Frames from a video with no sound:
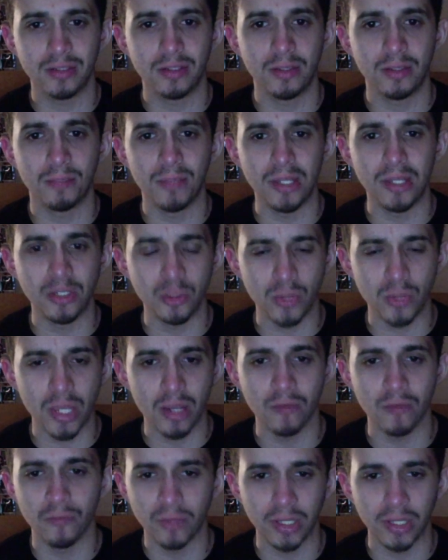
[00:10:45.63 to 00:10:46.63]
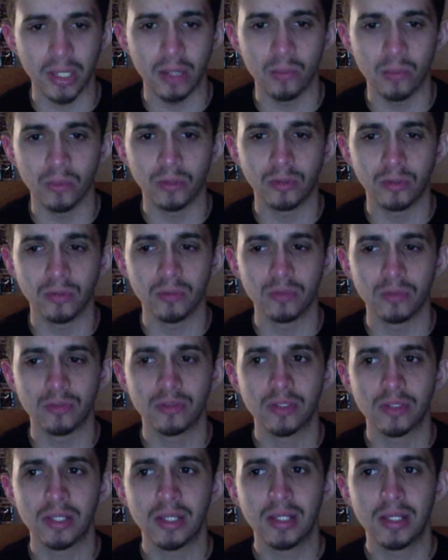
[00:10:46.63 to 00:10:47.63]
It made you care for the characters.
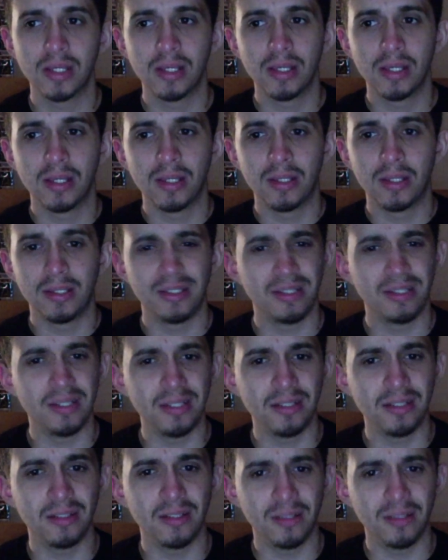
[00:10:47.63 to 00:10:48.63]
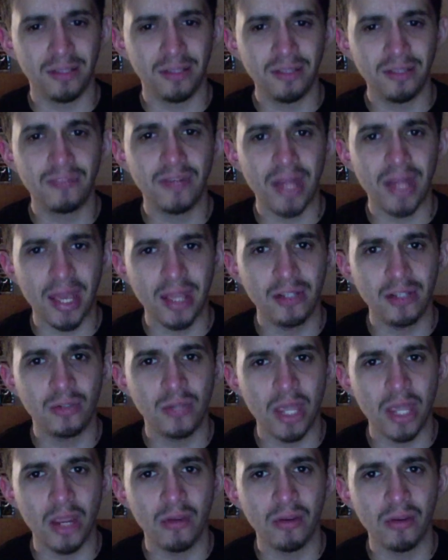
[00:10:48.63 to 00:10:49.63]
And it even had you
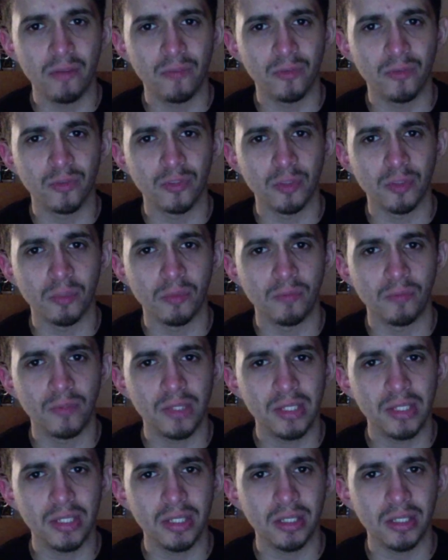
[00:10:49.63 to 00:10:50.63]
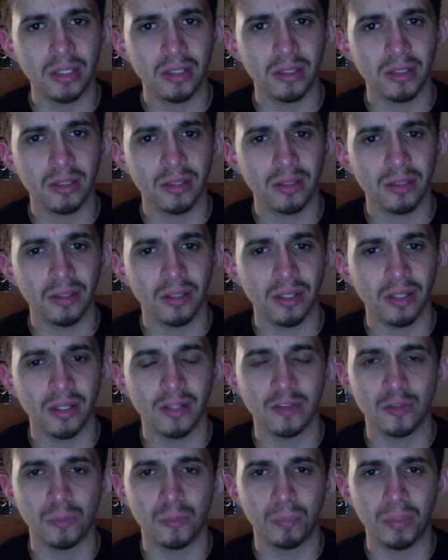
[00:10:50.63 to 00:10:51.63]
caring for some of the
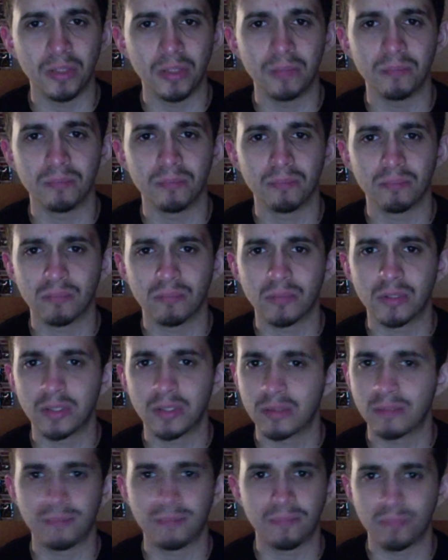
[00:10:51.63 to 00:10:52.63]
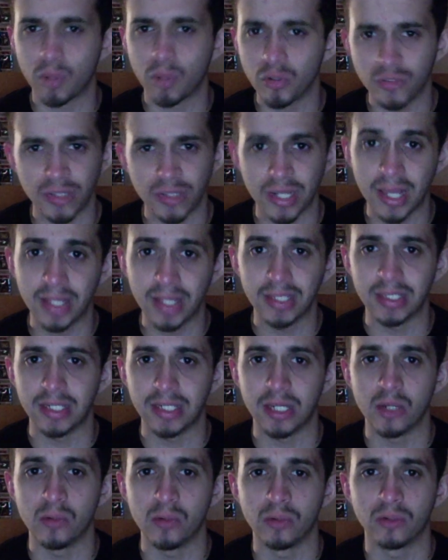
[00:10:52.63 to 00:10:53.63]
split personality
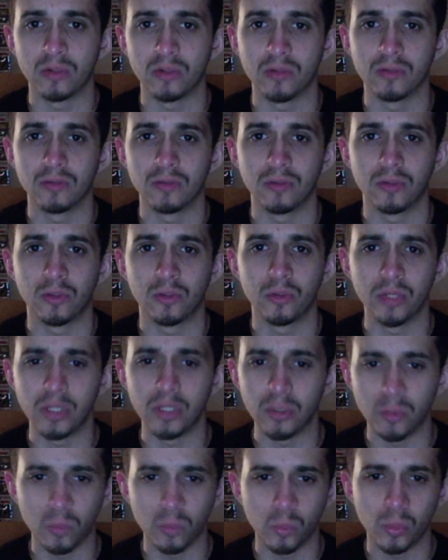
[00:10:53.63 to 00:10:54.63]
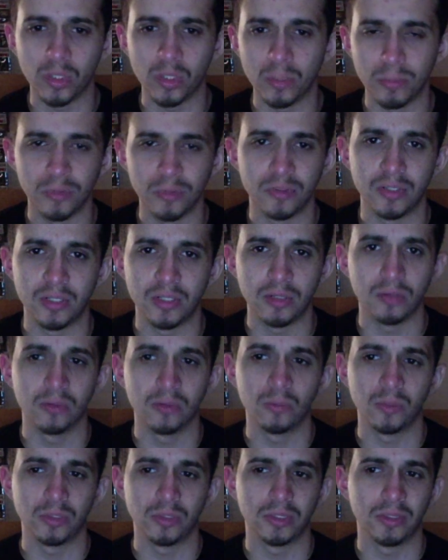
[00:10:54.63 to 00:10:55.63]
characters, including one in particular,
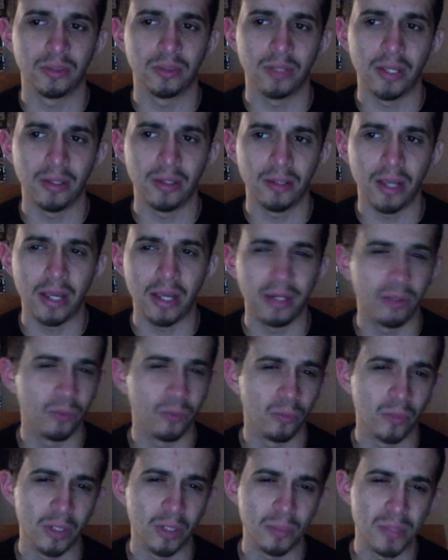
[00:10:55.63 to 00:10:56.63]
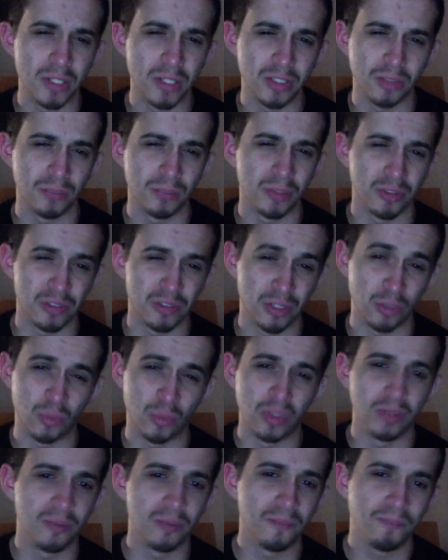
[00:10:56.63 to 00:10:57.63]
which I don't want to mention because I don't want
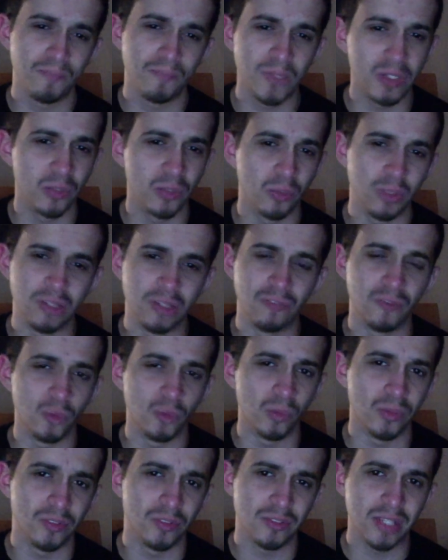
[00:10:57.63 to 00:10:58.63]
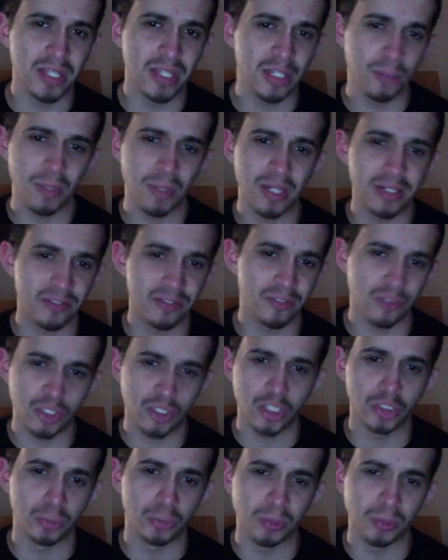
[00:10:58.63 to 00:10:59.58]
to, influence anybody's judgment.